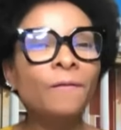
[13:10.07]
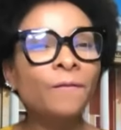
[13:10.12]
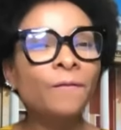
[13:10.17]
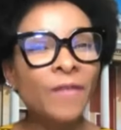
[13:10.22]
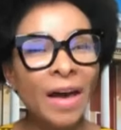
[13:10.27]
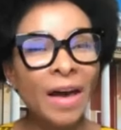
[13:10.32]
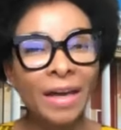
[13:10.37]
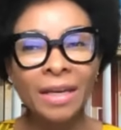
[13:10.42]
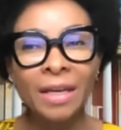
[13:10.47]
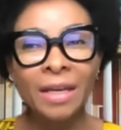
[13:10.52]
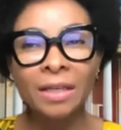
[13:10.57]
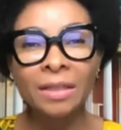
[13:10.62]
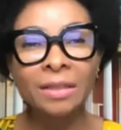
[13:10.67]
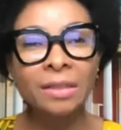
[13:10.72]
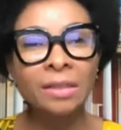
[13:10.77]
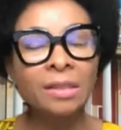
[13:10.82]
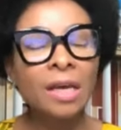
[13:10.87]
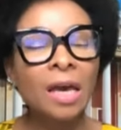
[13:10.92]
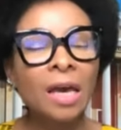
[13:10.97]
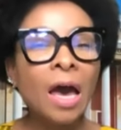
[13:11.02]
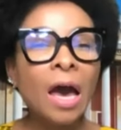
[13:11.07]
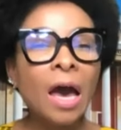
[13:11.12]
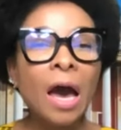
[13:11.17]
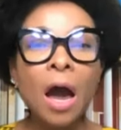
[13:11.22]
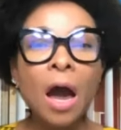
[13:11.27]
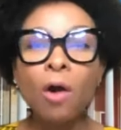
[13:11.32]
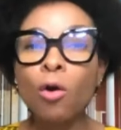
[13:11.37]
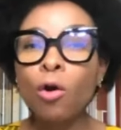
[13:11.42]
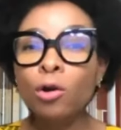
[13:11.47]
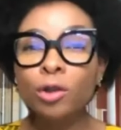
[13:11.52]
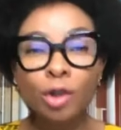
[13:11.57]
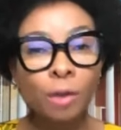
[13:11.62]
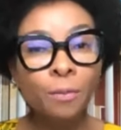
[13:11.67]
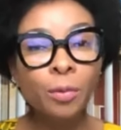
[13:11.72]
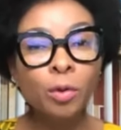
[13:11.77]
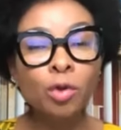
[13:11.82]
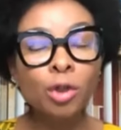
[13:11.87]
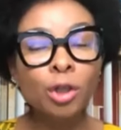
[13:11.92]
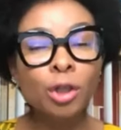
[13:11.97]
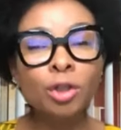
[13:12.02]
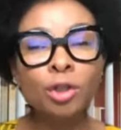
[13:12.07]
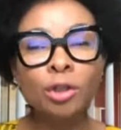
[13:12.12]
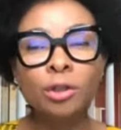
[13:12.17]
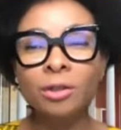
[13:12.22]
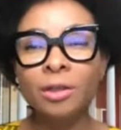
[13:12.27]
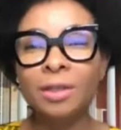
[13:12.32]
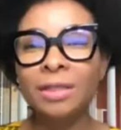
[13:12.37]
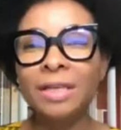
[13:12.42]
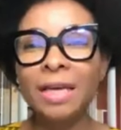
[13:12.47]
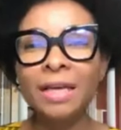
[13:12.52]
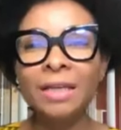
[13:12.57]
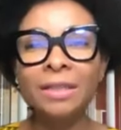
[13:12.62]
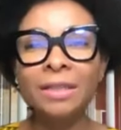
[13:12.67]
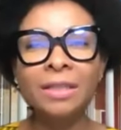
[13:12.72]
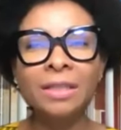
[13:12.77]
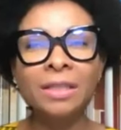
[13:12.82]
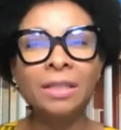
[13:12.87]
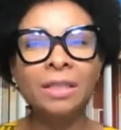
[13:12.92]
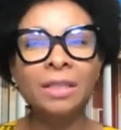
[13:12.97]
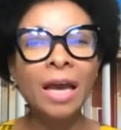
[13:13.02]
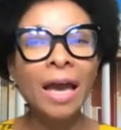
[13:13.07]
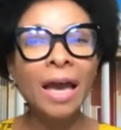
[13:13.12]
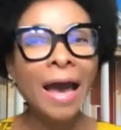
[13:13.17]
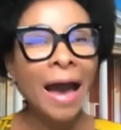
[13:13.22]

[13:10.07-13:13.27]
finance, our contribution to society,